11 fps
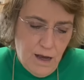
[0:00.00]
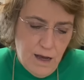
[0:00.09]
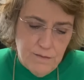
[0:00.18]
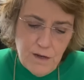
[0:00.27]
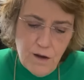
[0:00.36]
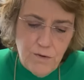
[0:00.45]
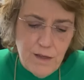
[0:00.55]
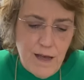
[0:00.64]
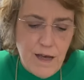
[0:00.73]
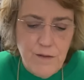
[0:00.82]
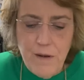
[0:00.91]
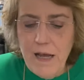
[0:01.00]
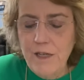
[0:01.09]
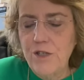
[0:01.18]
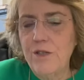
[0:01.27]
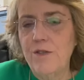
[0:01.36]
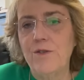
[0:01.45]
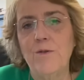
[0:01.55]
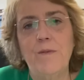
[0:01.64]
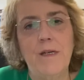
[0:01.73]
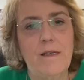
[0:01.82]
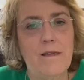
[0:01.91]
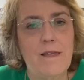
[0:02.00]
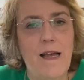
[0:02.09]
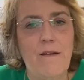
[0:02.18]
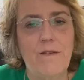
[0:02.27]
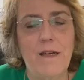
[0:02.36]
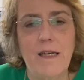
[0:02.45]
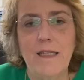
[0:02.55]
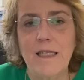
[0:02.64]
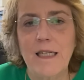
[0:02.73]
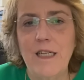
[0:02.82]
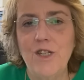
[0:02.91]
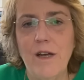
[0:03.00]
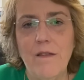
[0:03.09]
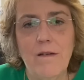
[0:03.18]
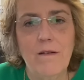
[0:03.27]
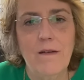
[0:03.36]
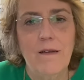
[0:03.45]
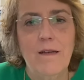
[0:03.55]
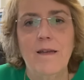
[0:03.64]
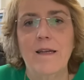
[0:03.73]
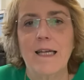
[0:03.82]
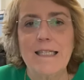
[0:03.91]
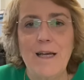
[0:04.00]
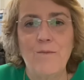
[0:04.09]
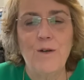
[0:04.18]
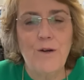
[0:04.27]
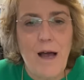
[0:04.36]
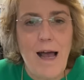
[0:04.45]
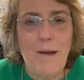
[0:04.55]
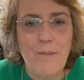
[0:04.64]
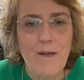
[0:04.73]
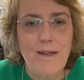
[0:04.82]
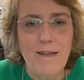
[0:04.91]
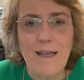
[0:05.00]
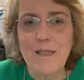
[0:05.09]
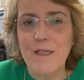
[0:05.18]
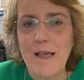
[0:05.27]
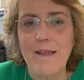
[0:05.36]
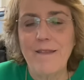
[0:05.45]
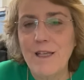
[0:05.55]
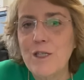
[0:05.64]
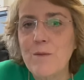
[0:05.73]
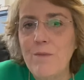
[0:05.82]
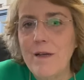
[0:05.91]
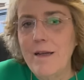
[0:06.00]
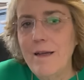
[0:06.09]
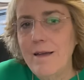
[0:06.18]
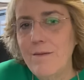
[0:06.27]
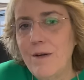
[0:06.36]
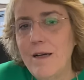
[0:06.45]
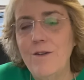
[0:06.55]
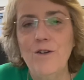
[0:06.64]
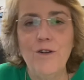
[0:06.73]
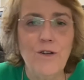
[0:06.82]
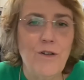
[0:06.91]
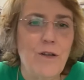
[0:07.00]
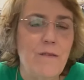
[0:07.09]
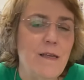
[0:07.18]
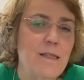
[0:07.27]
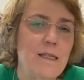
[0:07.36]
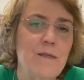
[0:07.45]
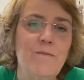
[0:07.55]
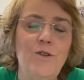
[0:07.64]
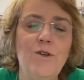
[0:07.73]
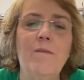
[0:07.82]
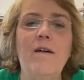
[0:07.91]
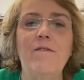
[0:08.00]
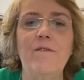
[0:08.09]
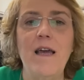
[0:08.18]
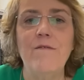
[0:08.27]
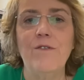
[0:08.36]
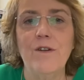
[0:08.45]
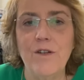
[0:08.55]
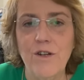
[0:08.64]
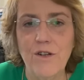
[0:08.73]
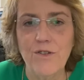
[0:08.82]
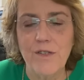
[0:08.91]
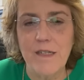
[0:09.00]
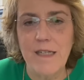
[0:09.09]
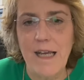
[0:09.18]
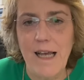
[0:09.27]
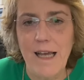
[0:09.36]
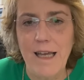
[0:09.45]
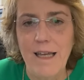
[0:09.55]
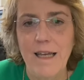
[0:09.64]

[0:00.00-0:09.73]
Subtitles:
Don't allow the patients to pit staff against each other, because that will happen. That's splitting. Well, you're my favorite nurse today.